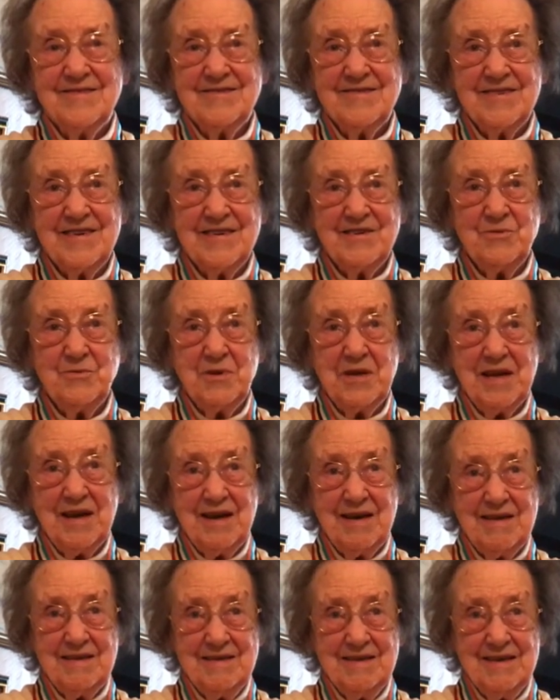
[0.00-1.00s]
That we
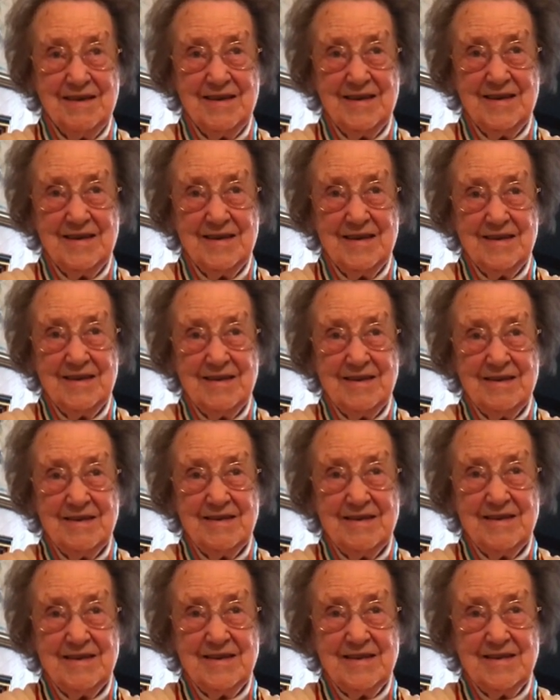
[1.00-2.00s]
had.
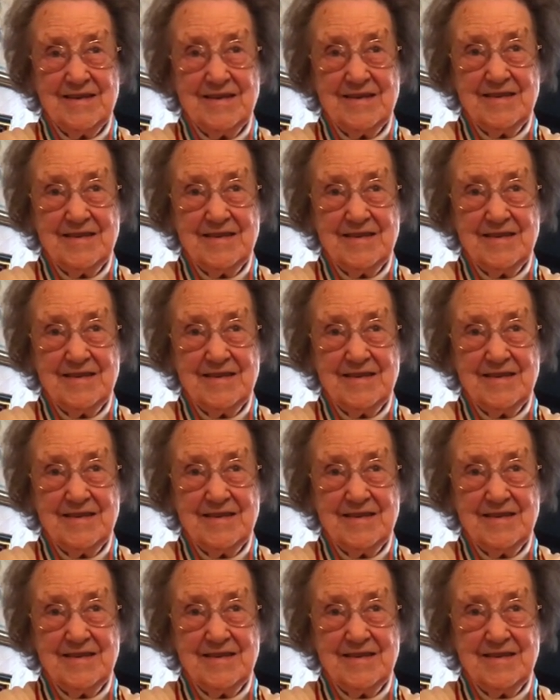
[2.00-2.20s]
Mm.